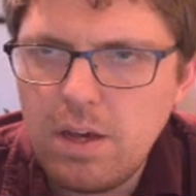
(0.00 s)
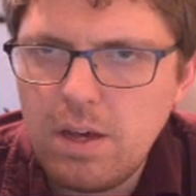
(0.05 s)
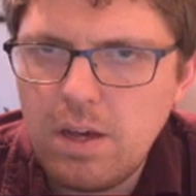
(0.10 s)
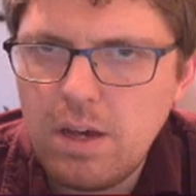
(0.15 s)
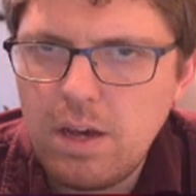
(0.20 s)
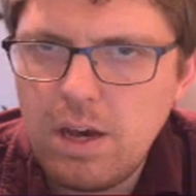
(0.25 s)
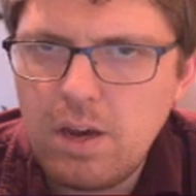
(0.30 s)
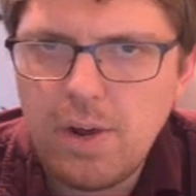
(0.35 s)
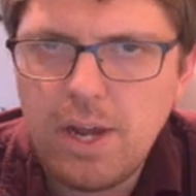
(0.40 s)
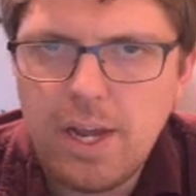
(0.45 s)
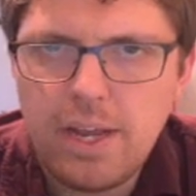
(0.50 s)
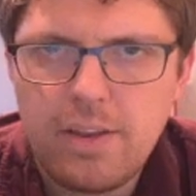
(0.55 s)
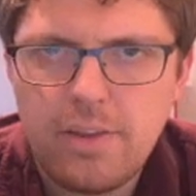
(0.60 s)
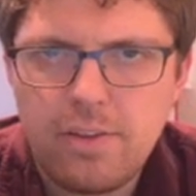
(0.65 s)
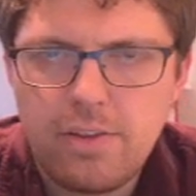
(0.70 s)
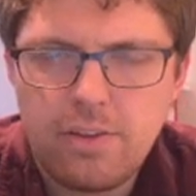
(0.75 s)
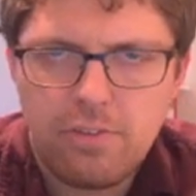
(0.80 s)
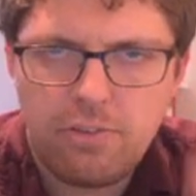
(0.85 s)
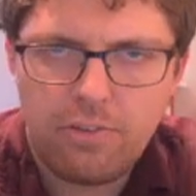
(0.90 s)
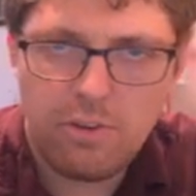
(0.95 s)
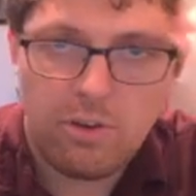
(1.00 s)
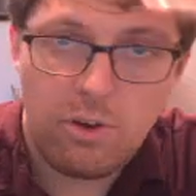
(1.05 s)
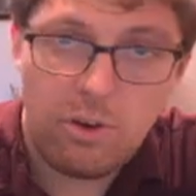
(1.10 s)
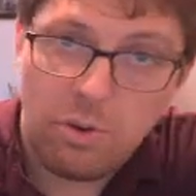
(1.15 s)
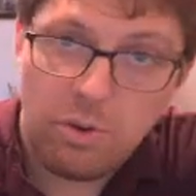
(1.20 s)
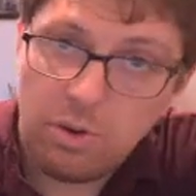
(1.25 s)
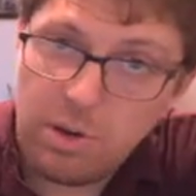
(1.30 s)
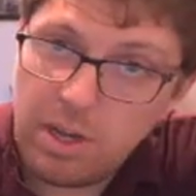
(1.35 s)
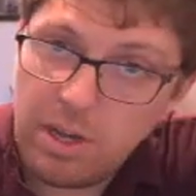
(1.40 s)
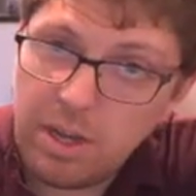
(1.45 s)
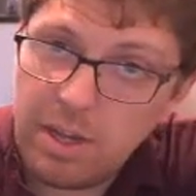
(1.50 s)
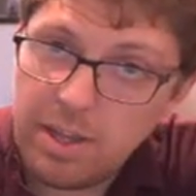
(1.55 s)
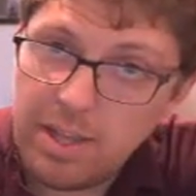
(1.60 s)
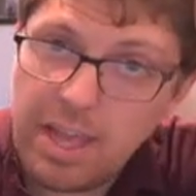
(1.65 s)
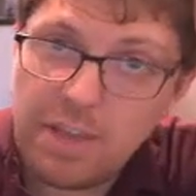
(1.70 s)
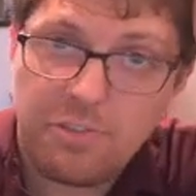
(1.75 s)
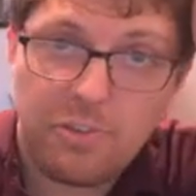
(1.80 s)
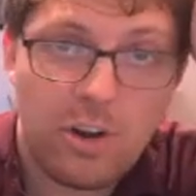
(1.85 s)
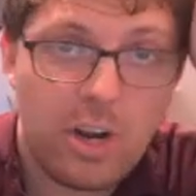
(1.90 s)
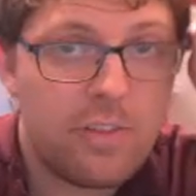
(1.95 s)
All right, so yeah,
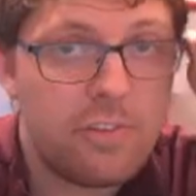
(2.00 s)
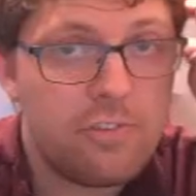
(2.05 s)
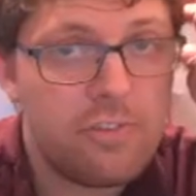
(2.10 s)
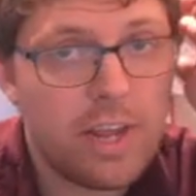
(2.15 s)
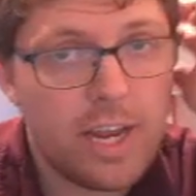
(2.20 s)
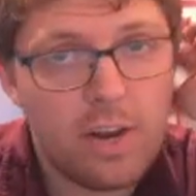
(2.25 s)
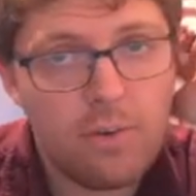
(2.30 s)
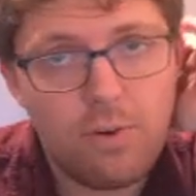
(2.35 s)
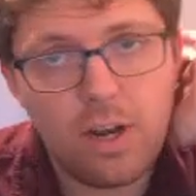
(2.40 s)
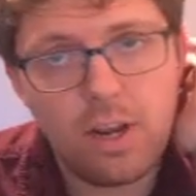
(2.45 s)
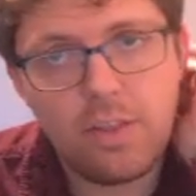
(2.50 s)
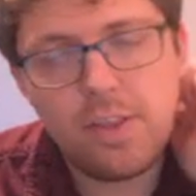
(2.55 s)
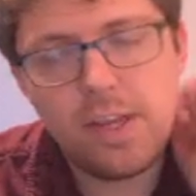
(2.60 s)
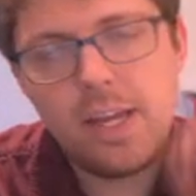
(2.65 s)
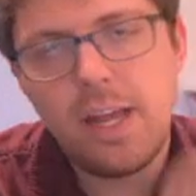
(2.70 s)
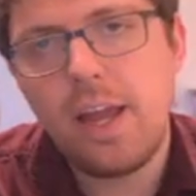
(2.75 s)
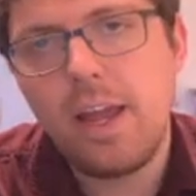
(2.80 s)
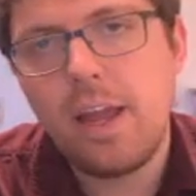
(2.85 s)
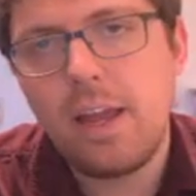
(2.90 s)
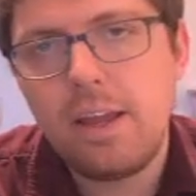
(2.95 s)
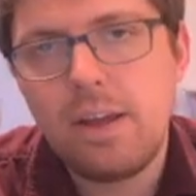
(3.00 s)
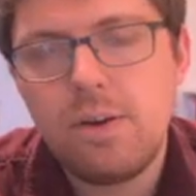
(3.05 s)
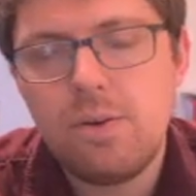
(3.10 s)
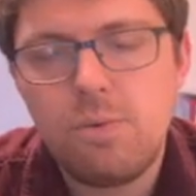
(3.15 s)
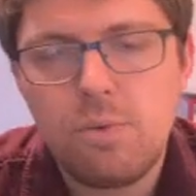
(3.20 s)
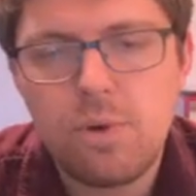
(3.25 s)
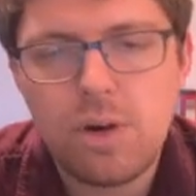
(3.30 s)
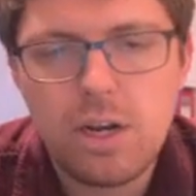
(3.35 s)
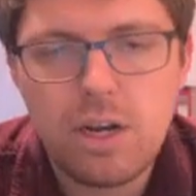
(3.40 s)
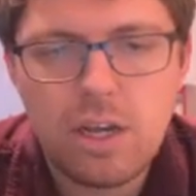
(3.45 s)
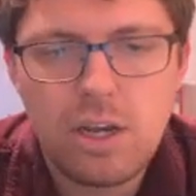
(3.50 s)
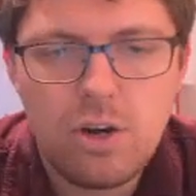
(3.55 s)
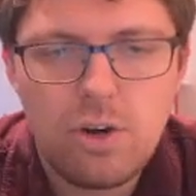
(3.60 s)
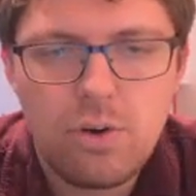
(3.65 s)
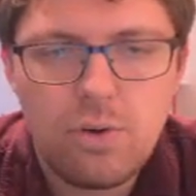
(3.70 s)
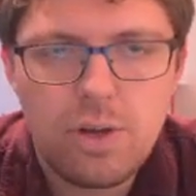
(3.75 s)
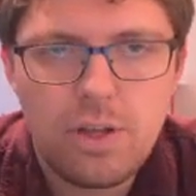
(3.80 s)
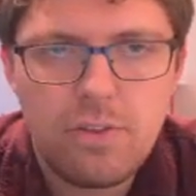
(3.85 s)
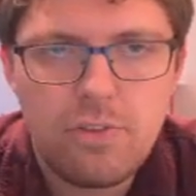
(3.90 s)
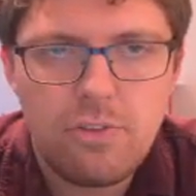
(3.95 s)
starting the second run of the day, we're gonna
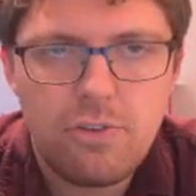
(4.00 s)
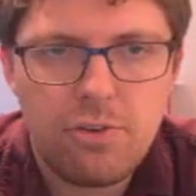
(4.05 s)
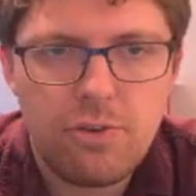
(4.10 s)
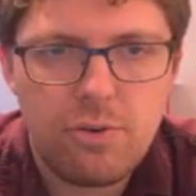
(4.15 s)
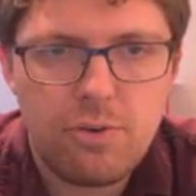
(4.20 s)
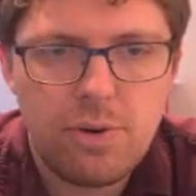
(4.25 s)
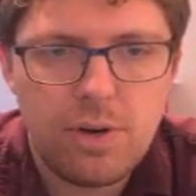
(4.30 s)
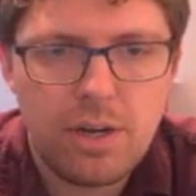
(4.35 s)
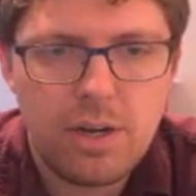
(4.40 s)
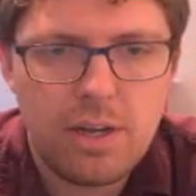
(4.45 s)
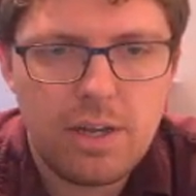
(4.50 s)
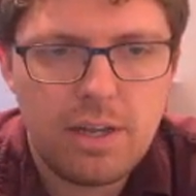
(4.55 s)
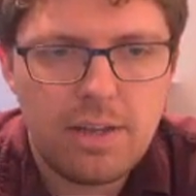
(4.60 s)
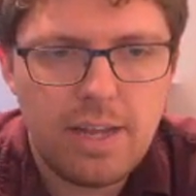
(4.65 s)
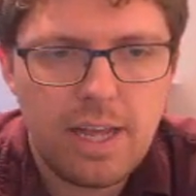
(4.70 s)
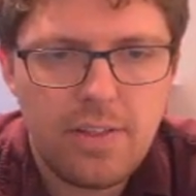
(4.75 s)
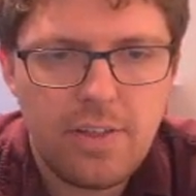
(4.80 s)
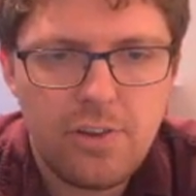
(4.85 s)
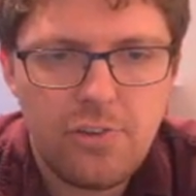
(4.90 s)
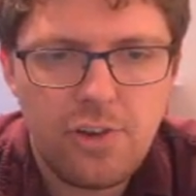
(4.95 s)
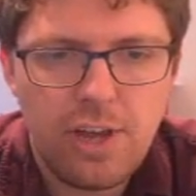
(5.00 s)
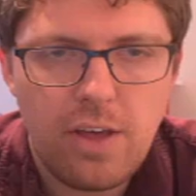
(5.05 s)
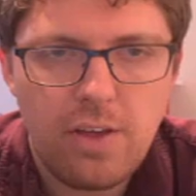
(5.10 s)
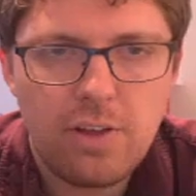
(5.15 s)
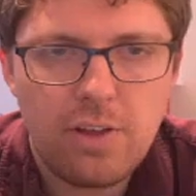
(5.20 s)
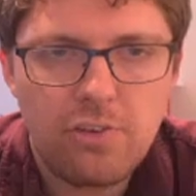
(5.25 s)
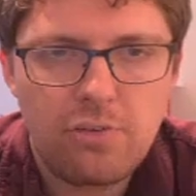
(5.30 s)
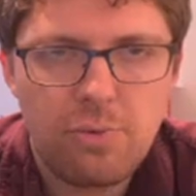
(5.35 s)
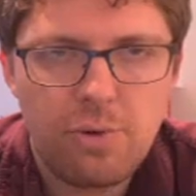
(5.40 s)
go into a daily challenge.